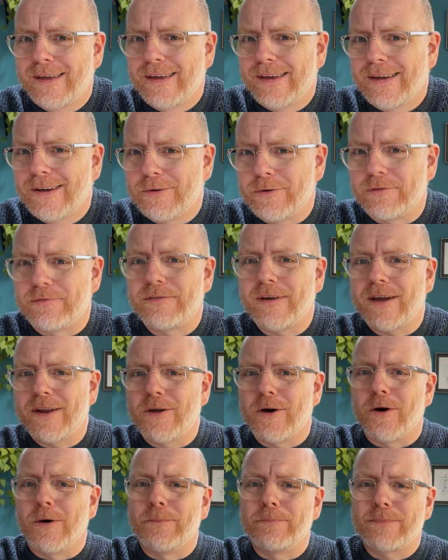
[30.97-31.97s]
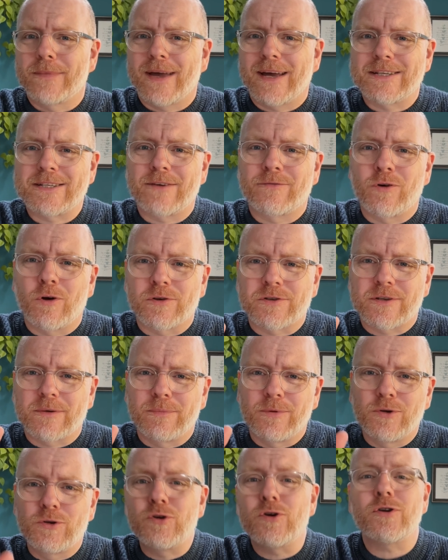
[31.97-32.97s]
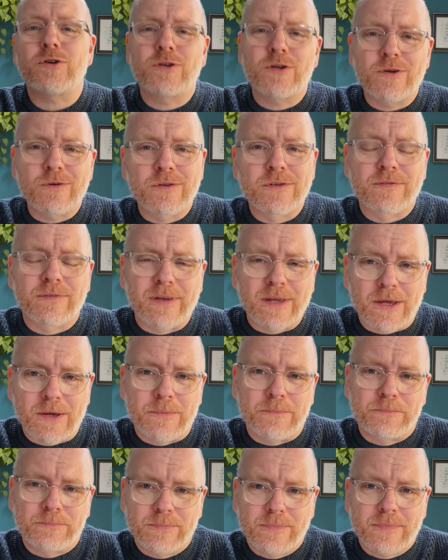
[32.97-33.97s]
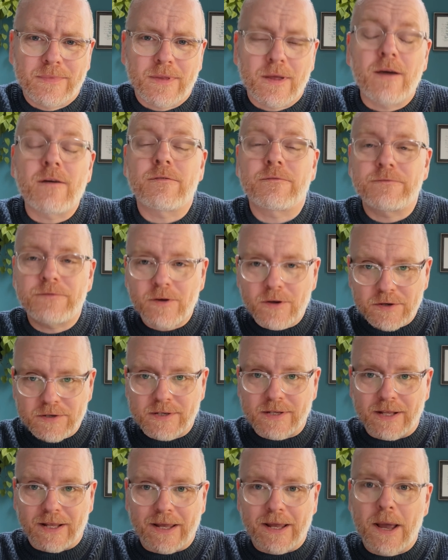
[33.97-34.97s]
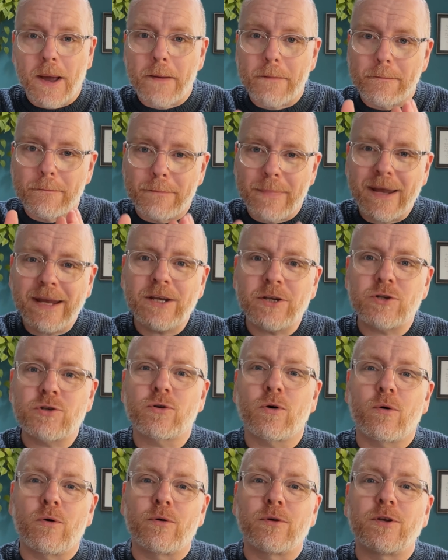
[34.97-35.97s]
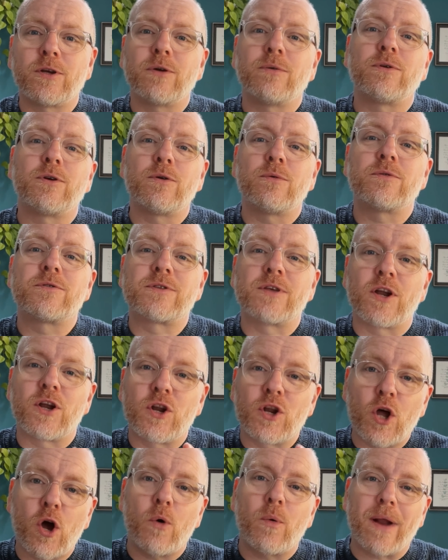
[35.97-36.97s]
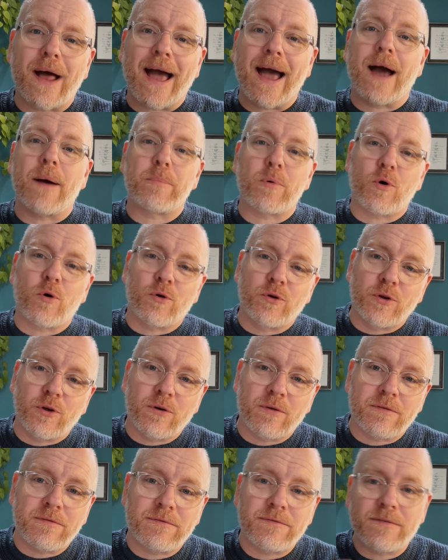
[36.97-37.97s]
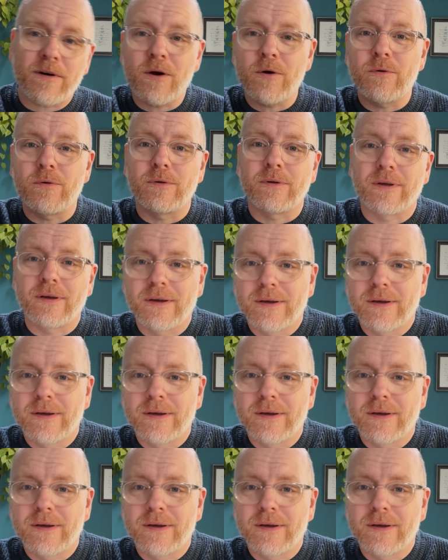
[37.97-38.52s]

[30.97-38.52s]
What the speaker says: Well, fear not, as I've got some good news for you. Firstly, make sure you use the Note app on your phone